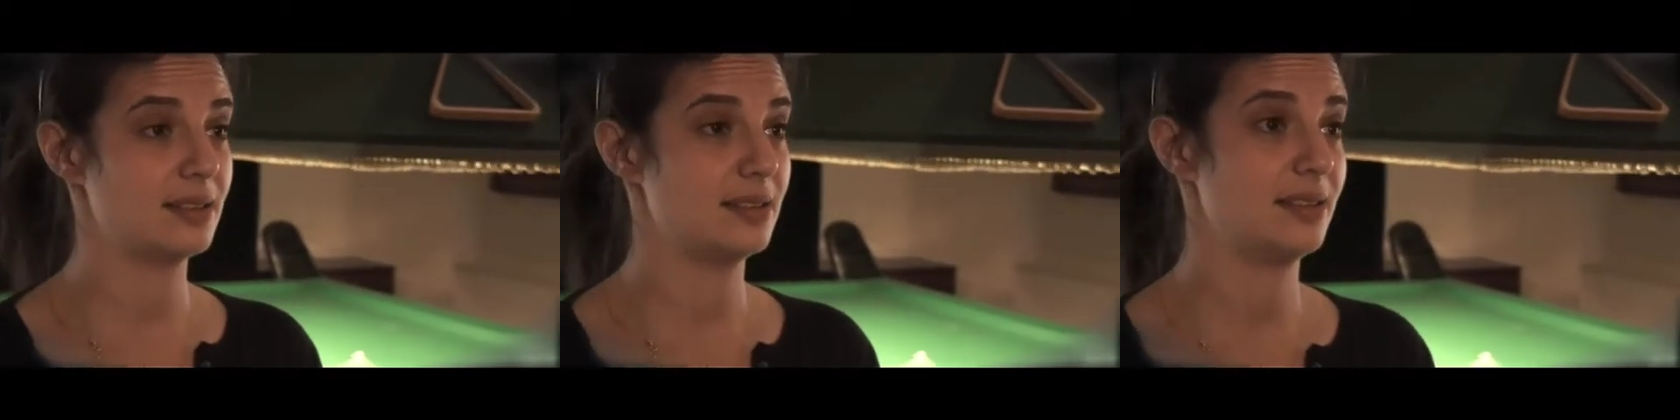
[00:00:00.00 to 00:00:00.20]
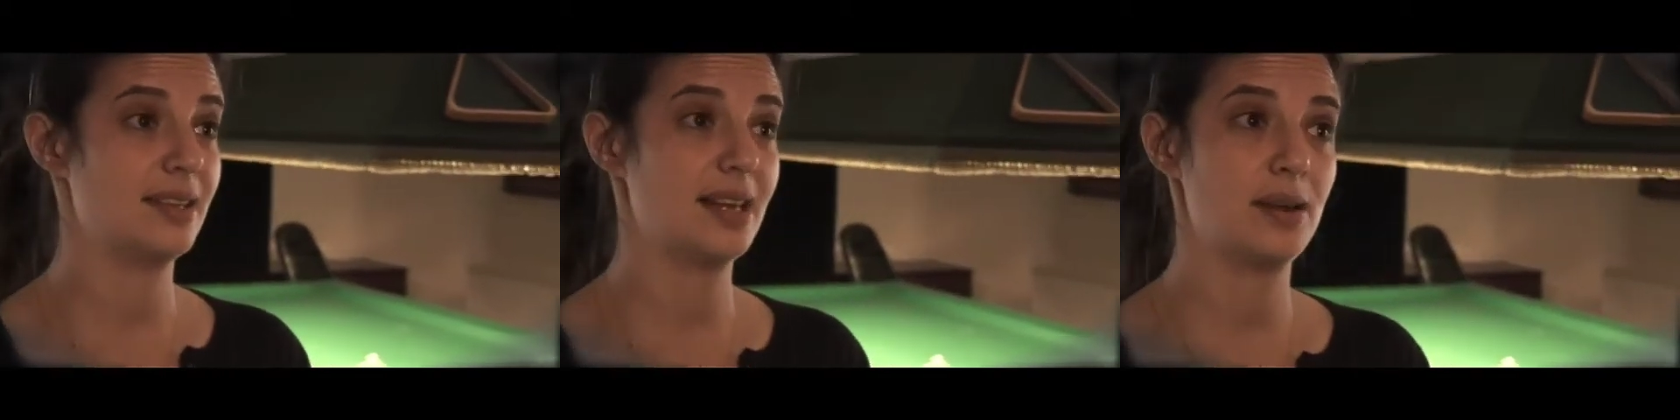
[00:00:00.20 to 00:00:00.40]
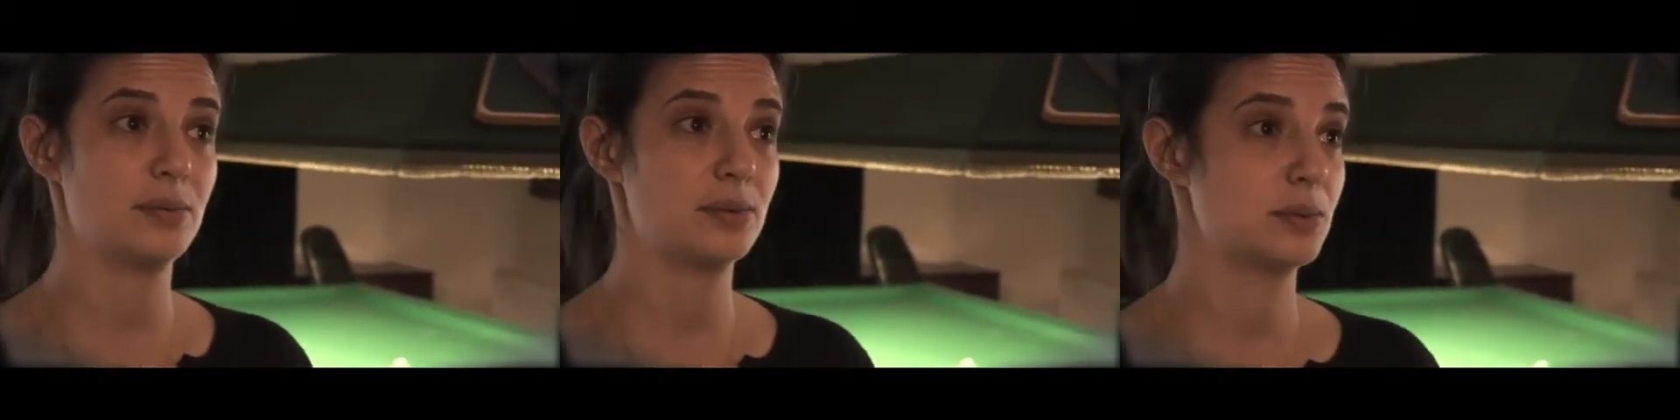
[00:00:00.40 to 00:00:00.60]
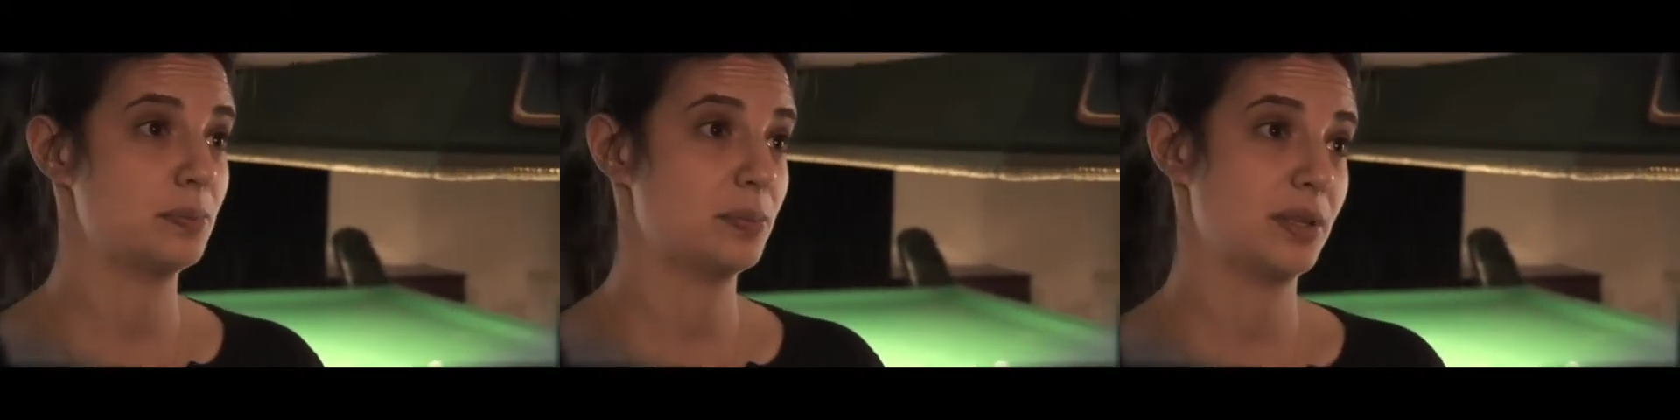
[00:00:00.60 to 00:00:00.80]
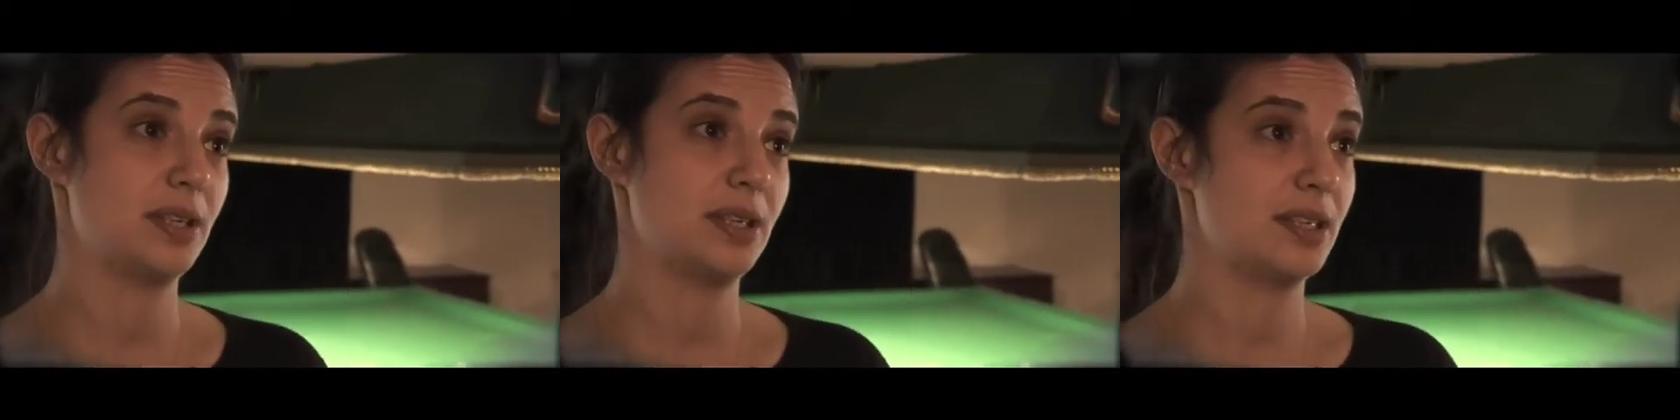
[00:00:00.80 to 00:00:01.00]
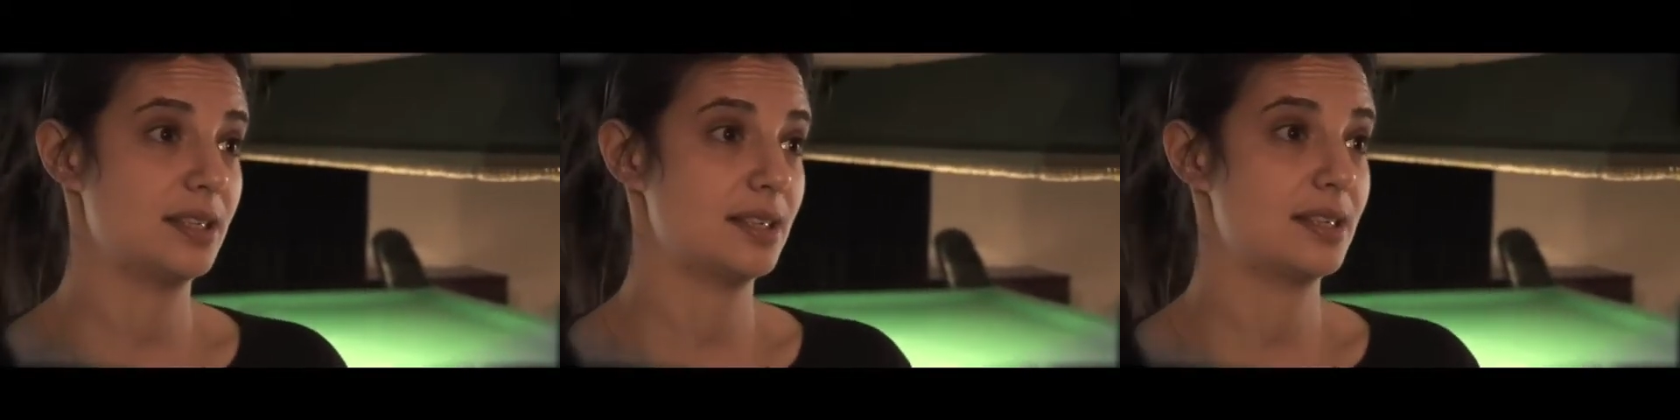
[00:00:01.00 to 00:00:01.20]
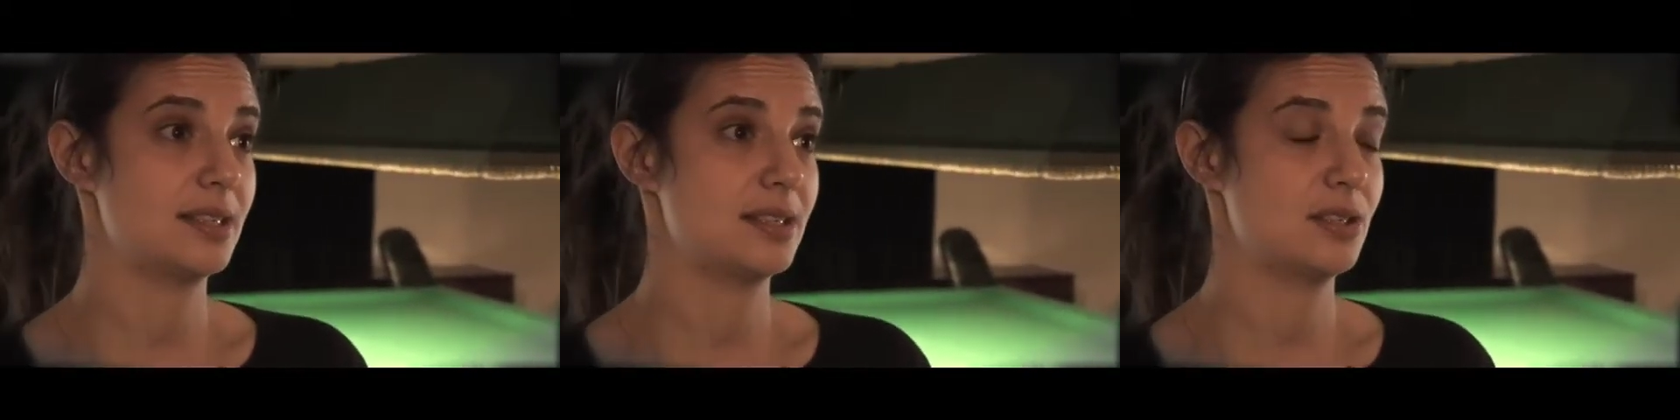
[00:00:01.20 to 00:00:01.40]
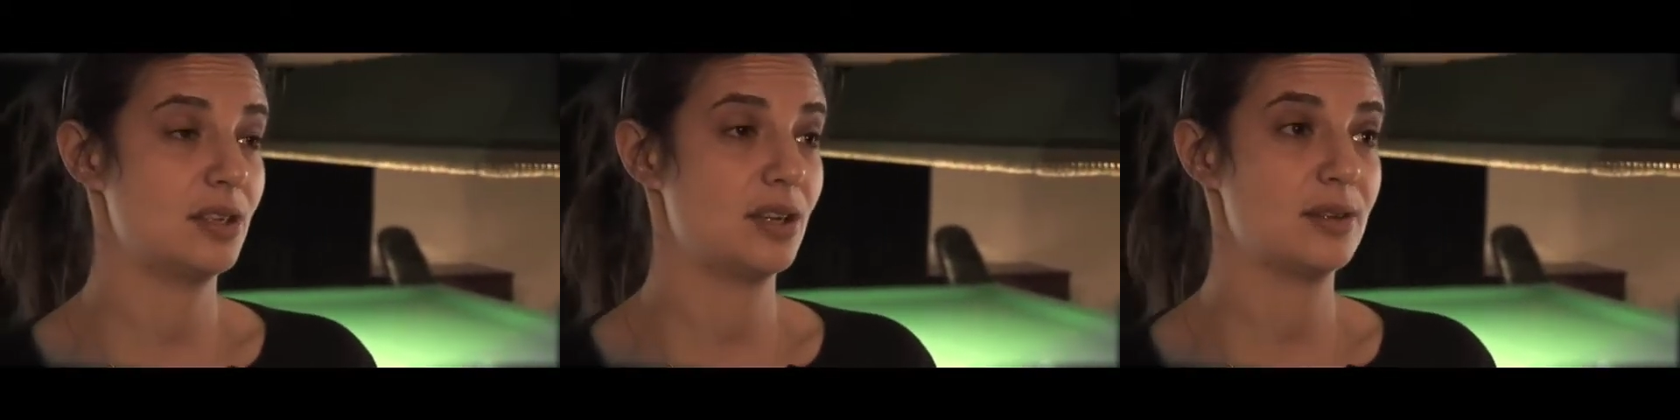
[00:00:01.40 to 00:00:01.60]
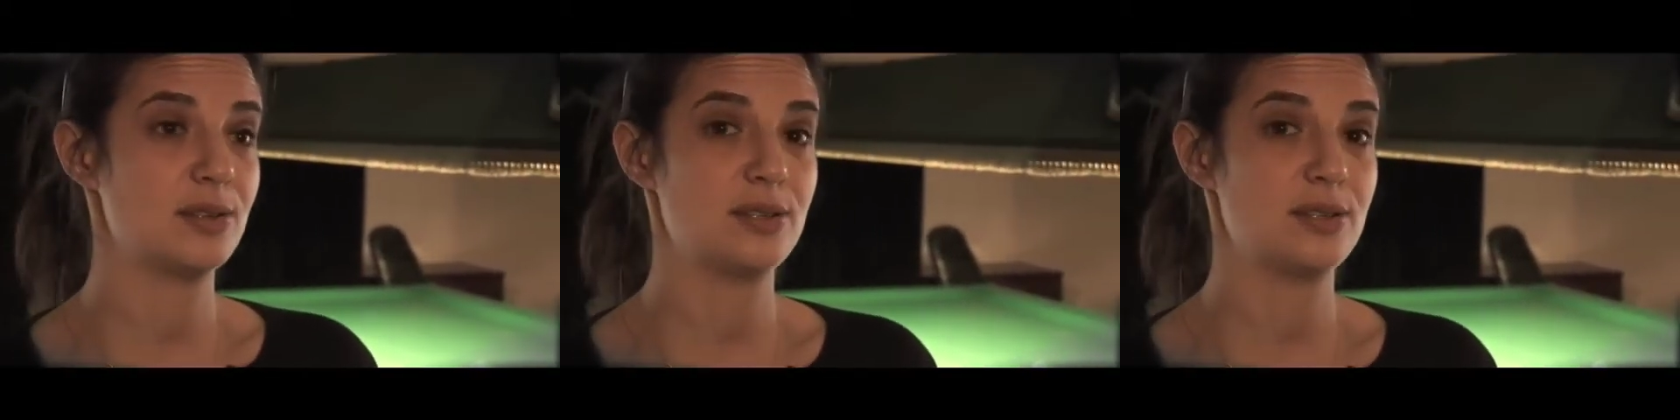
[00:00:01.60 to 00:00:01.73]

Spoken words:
and that was brilliant because as